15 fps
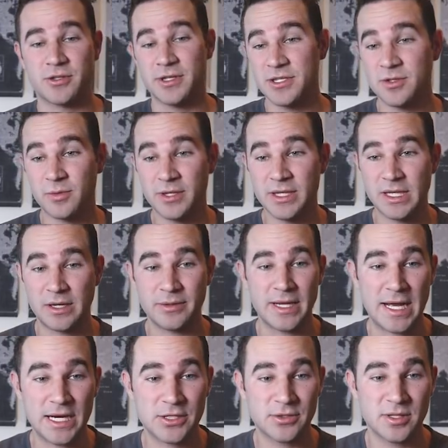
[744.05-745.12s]
So this is one that I would
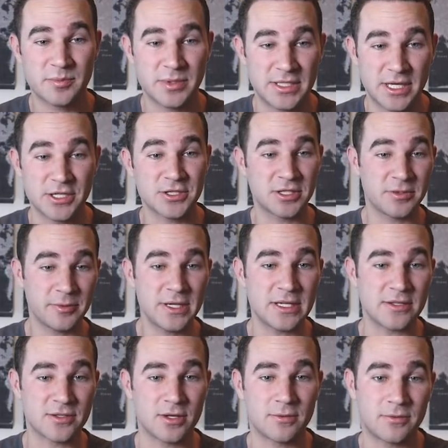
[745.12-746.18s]
actually potentially
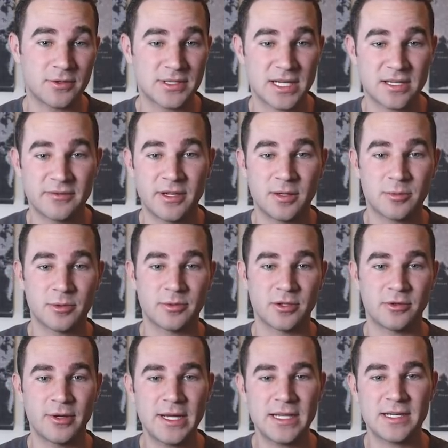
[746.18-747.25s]
read. So a full stack developer with a
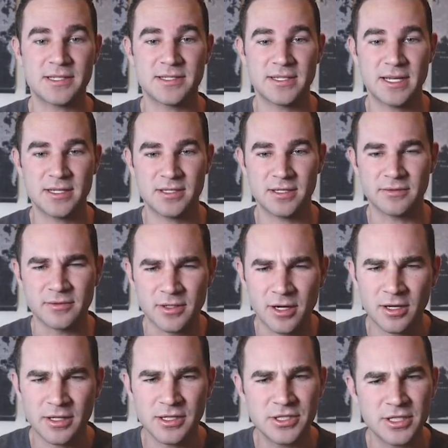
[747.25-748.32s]
great extent of
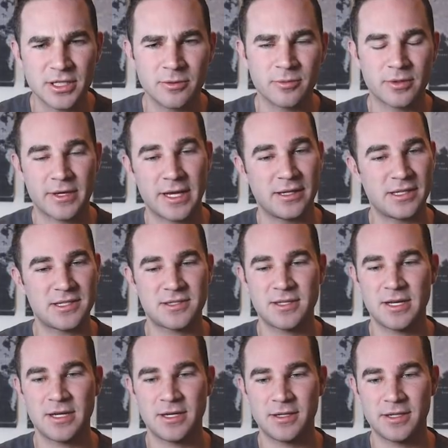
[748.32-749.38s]
knowledge. And okay,
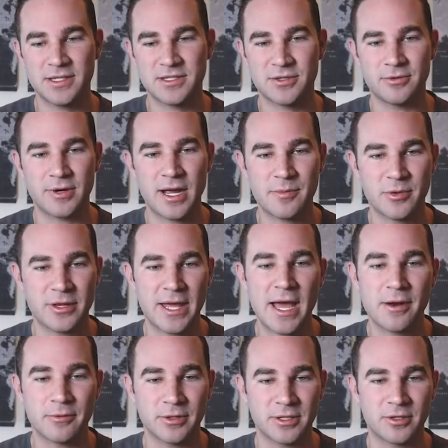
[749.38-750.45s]
let's grammar
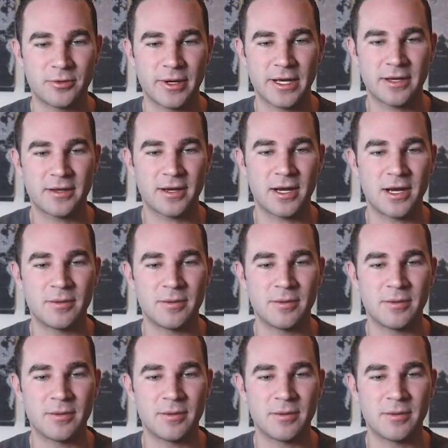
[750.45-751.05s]
that really quick.